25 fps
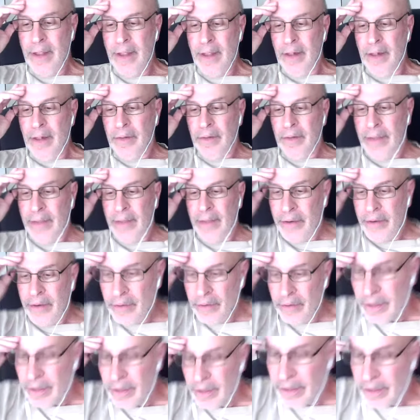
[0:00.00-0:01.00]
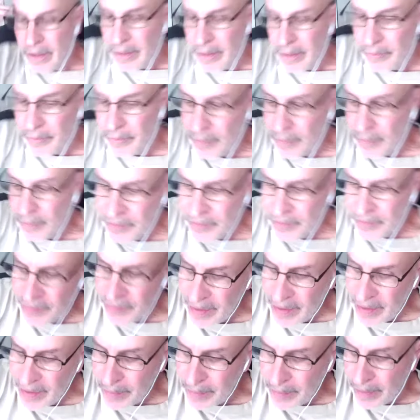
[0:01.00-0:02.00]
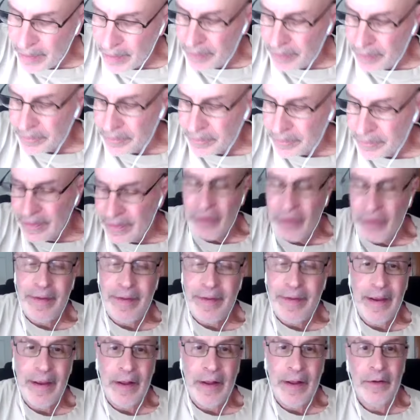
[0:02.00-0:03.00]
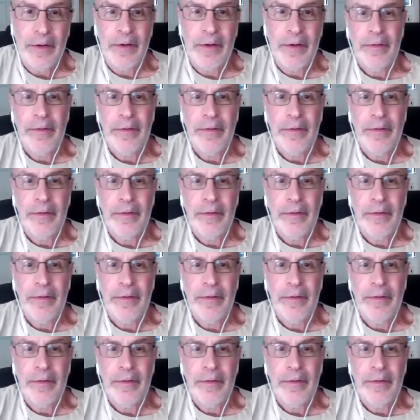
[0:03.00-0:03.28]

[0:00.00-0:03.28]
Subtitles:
Leonard, what's his name? Leonard Taylor.